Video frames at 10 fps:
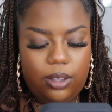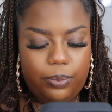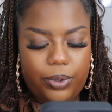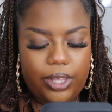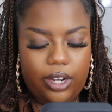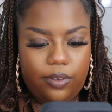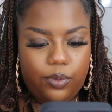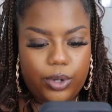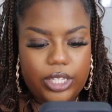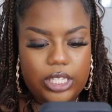We at
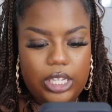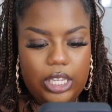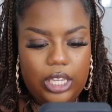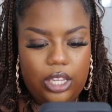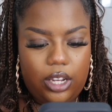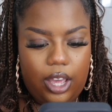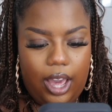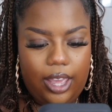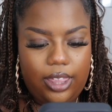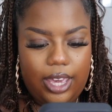14,
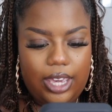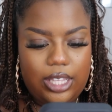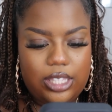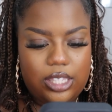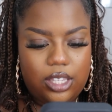highlights.